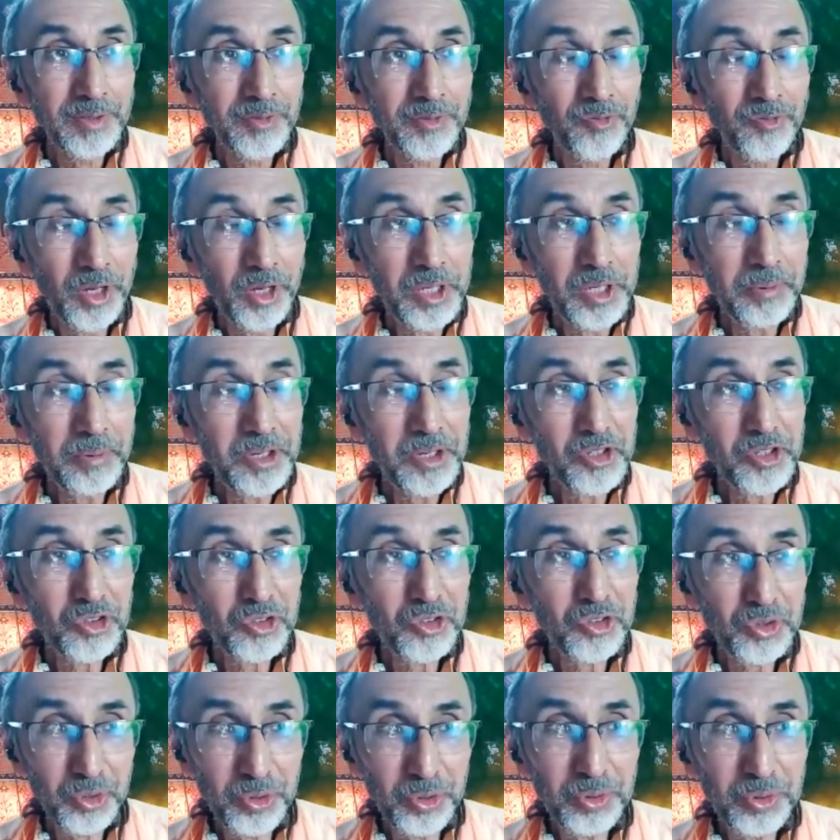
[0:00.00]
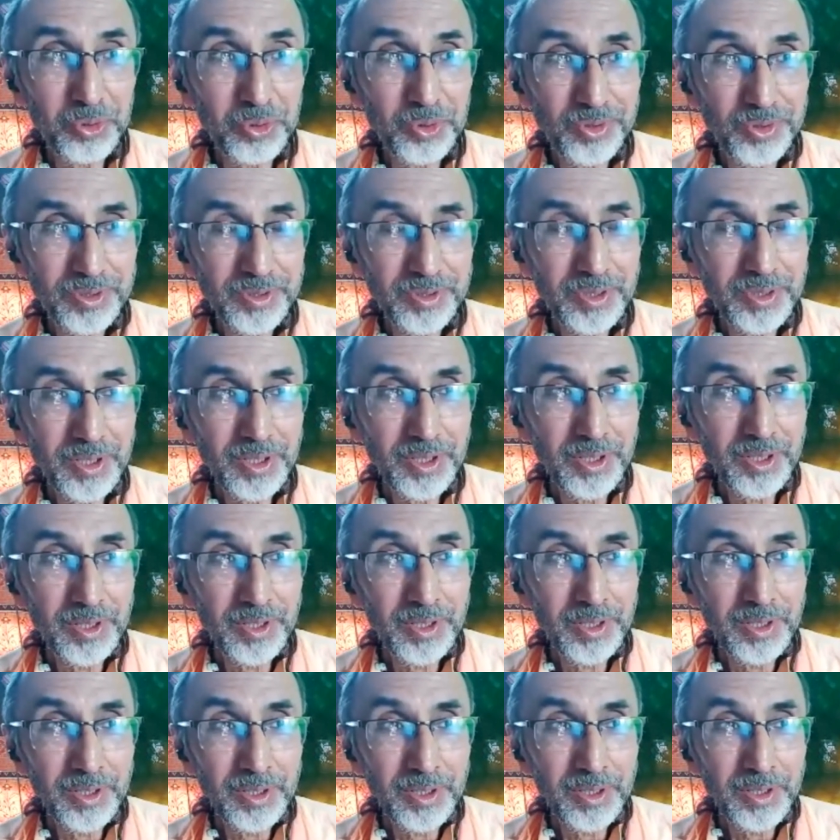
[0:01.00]
Very, very soon,
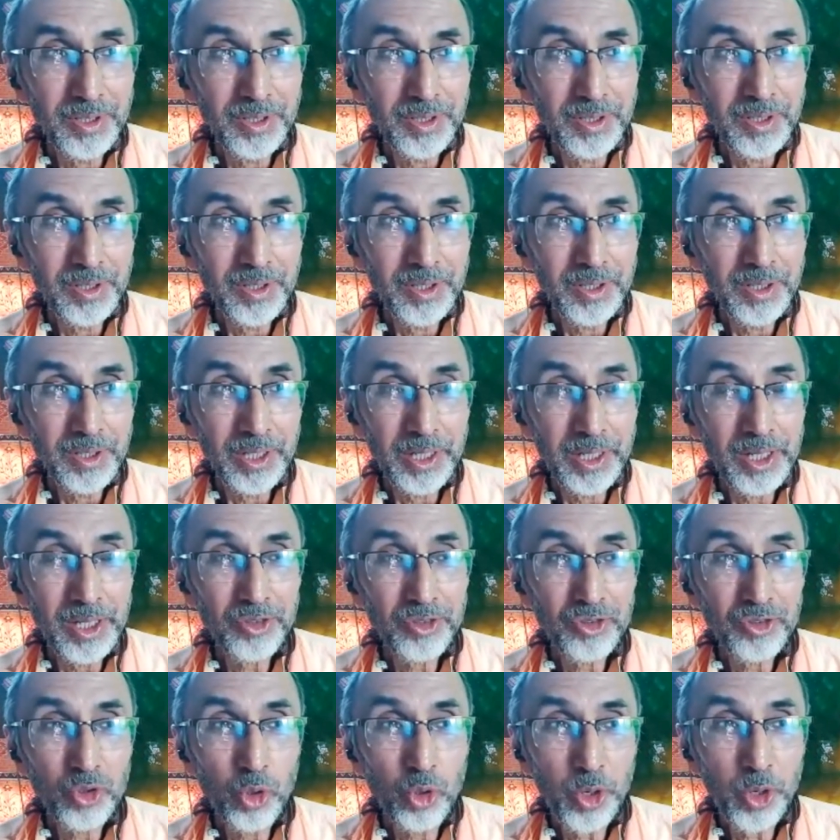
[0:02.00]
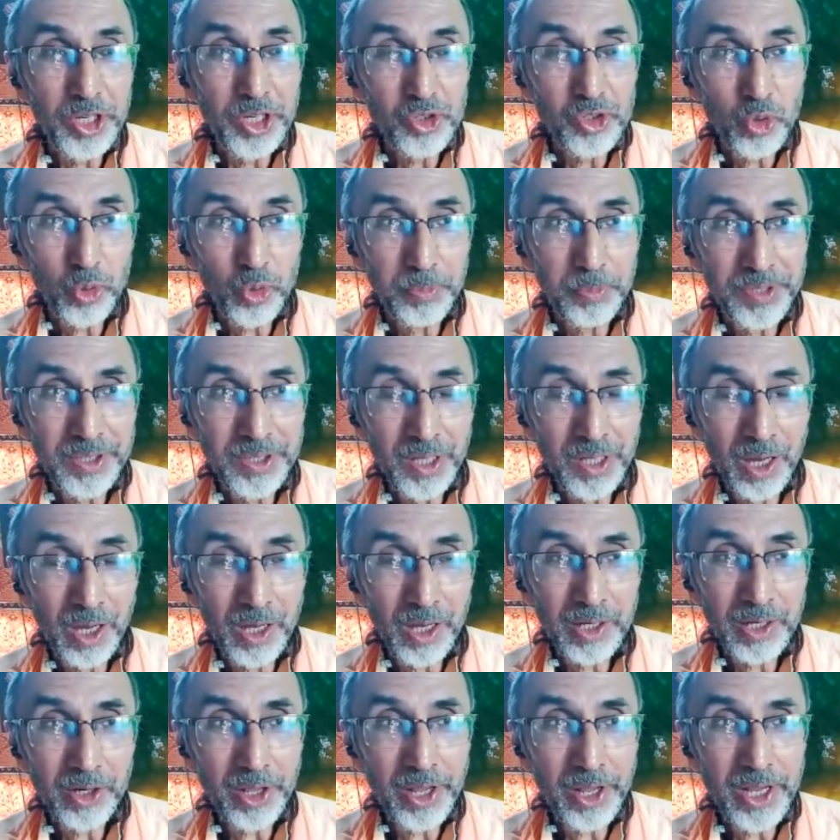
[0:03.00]
he is going to be a
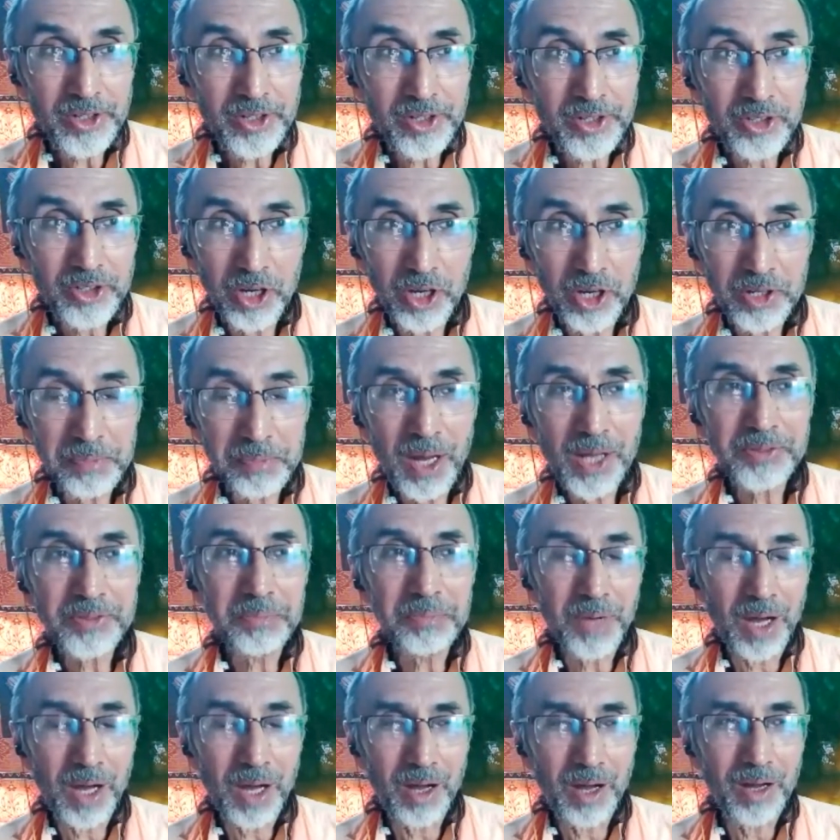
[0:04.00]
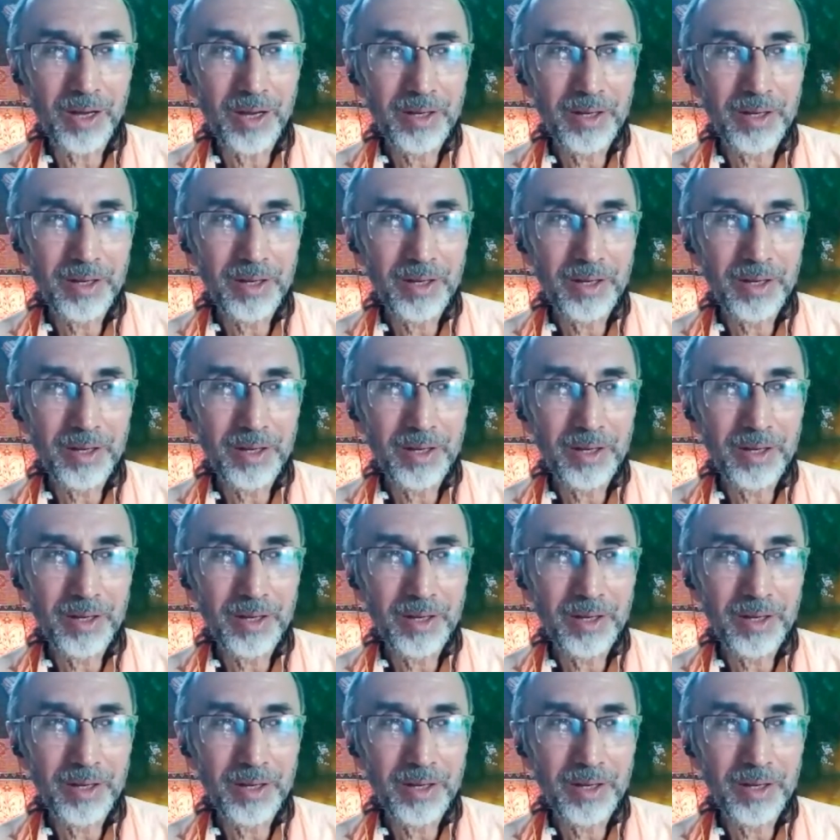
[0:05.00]
great dharmātmā.